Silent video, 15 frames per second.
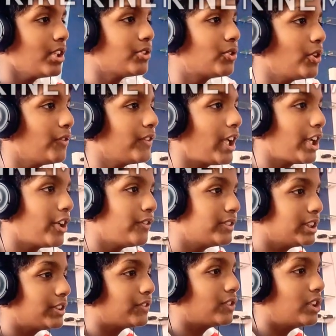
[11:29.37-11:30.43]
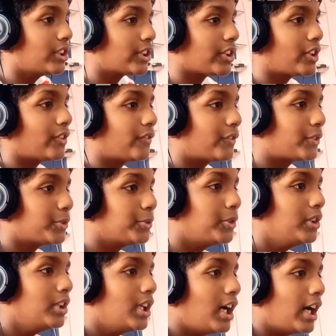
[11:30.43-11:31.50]
So if none of these work, you have to
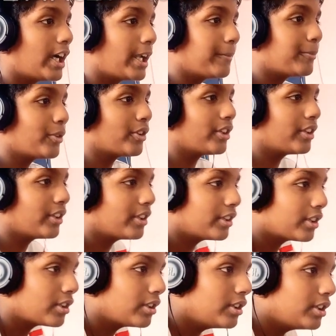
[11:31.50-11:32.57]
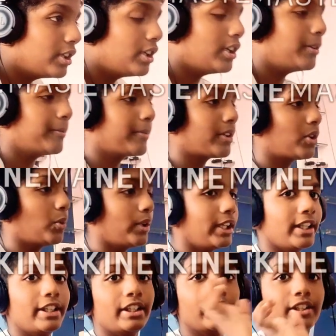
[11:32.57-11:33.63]
again put in a
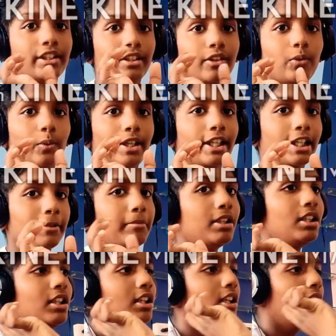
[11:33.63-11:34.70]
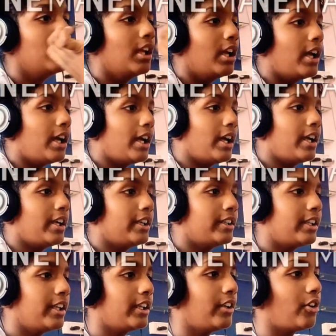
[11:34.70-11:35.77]
query variable, and
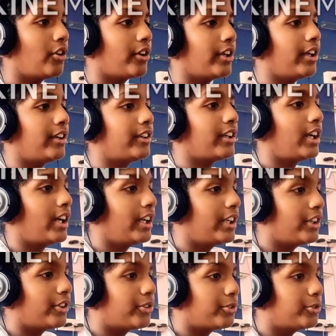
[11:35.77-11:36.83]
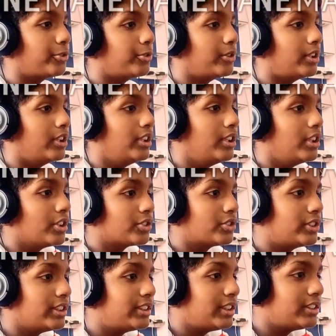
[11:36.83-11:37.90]
then you're gonna try to so
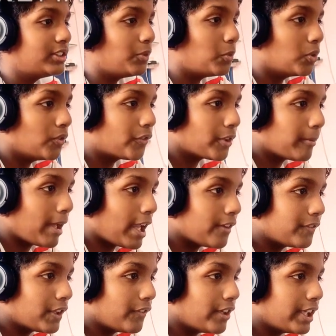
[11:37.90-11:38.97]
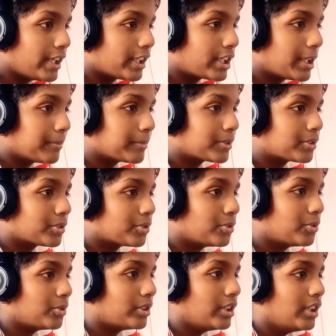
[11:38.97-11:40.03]
this is the Wolfram Alpha where it comes.
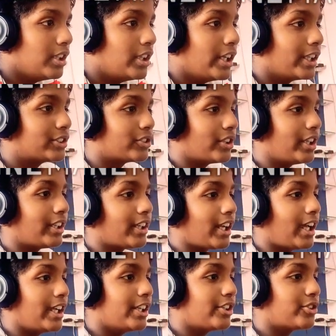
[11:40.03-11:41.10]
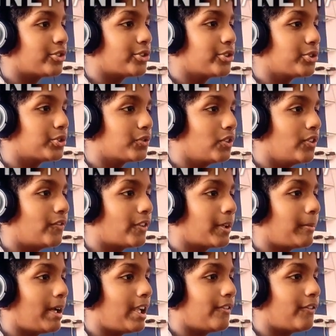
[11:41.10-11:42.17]
So it's gonna try to use
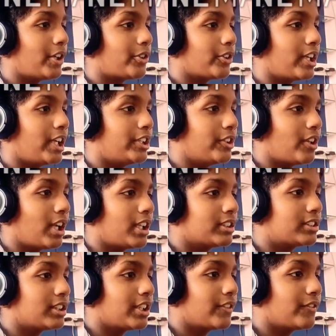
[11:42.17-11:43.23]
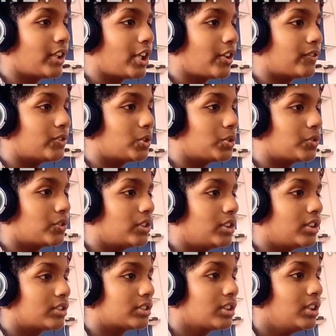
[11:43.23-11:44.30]
Wolfram Alpha to get your answer if none of those
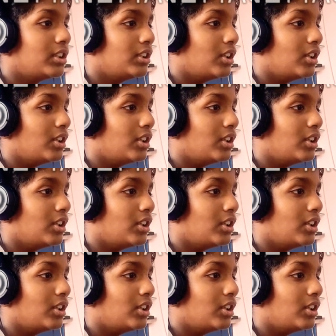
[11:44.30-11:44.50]
works,